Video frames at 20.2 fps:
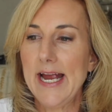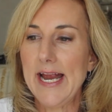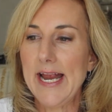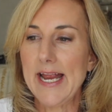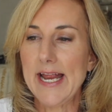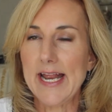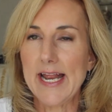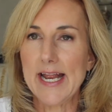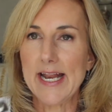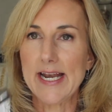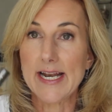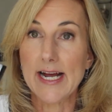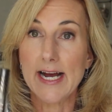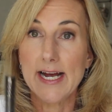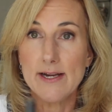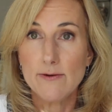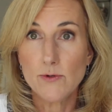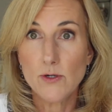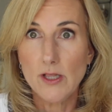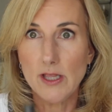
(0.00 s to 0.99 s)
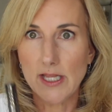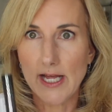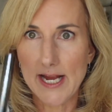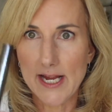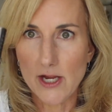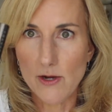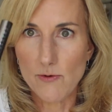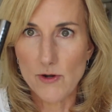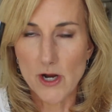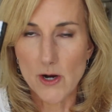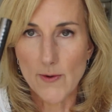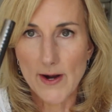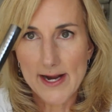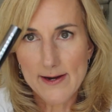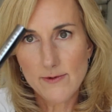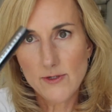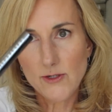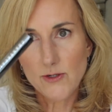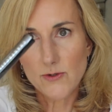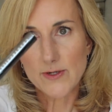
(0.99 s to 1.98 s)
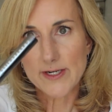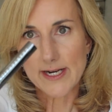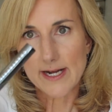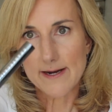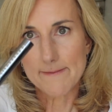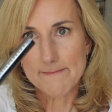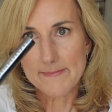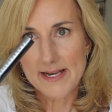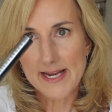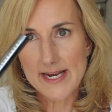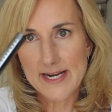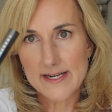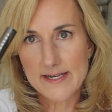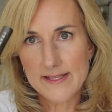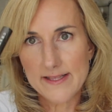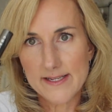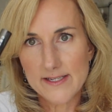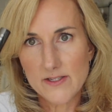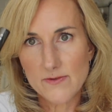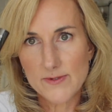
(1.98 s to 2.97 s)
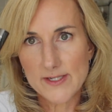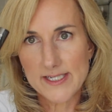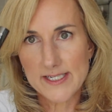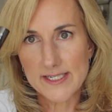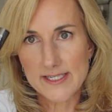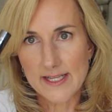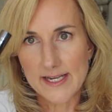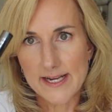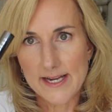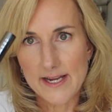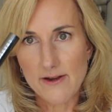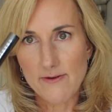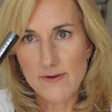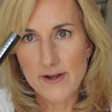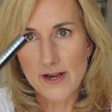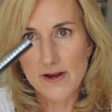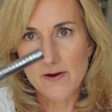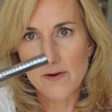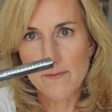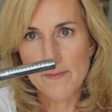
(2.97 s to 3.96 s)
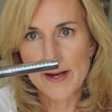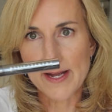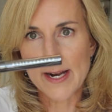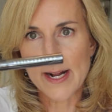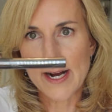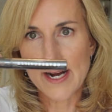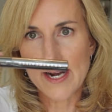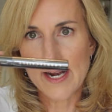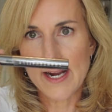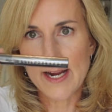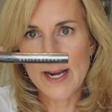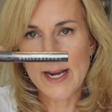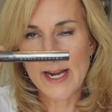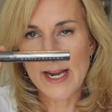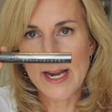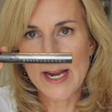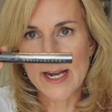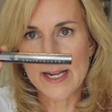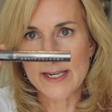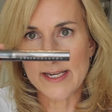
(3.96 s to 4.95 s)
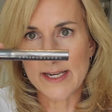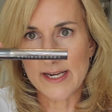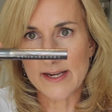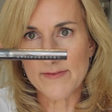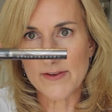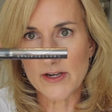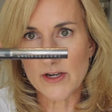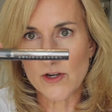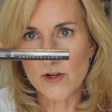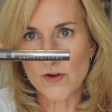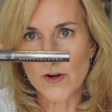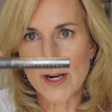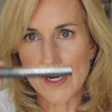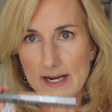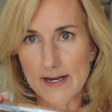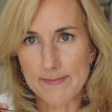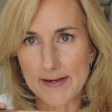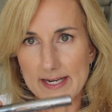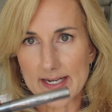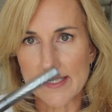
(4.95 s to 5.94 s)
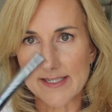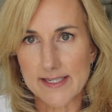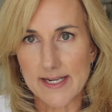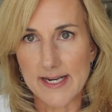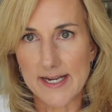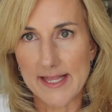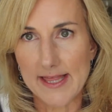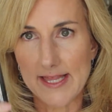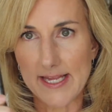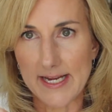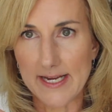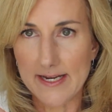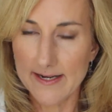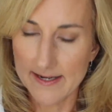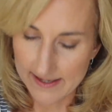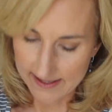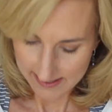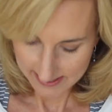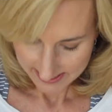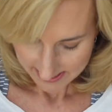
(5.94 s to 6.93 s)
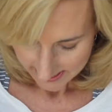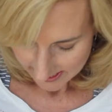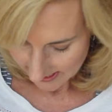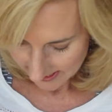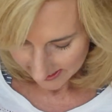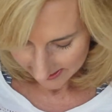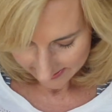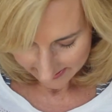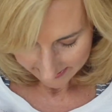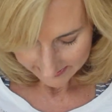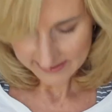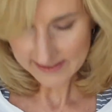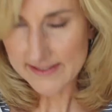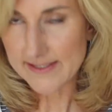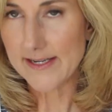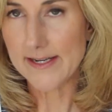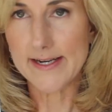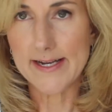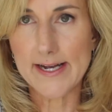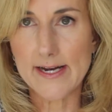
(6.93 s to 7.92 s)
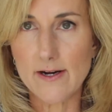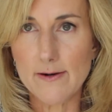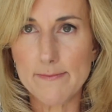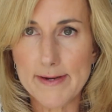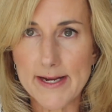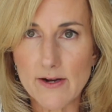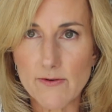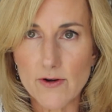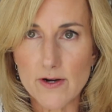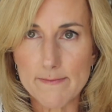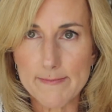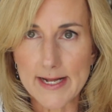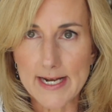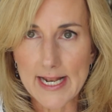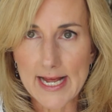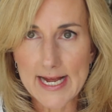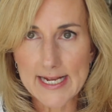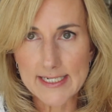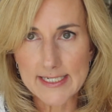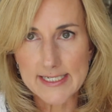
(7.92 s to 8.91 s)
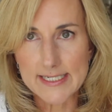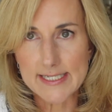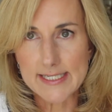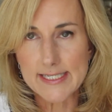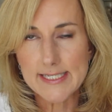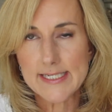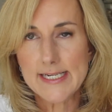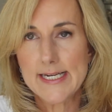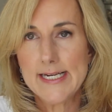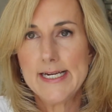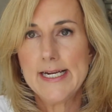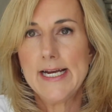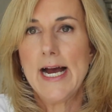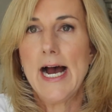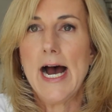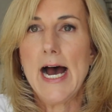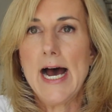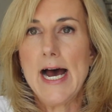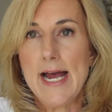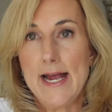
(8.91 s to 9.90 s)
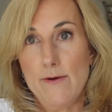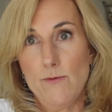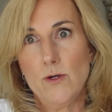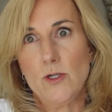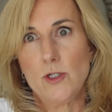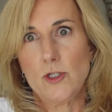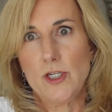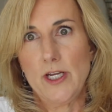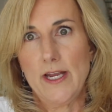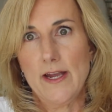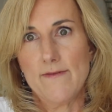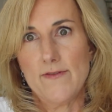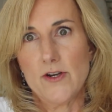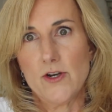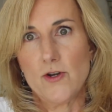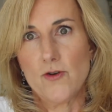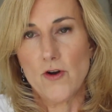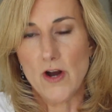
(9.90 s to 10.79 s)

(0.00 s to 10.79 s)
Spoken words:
And I will let you know. I will do an update on this one to let you know, but I had to give it a try because I think anything that's gonna help me grow my lashes, I will give it a